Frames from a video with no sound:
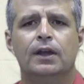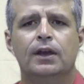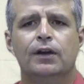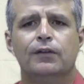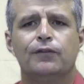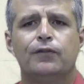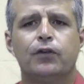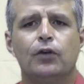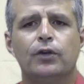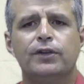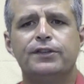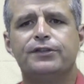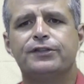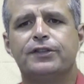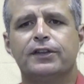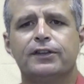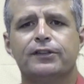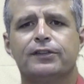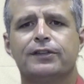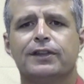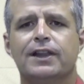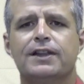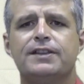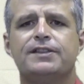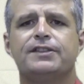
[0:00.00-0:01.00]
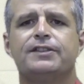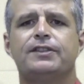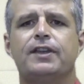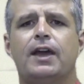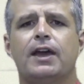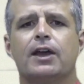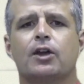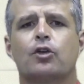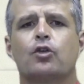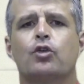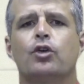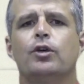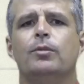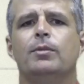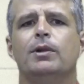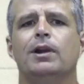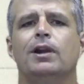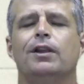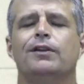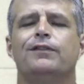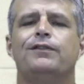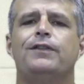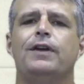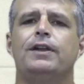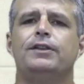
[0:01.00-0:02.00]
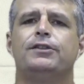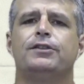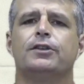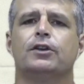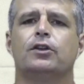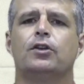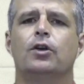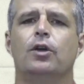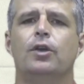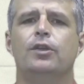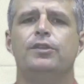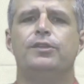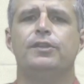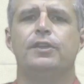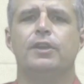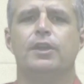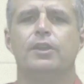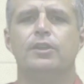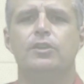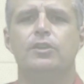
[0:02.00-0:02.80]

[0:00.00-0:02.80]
For instance, let's say a criminal offence occurs in a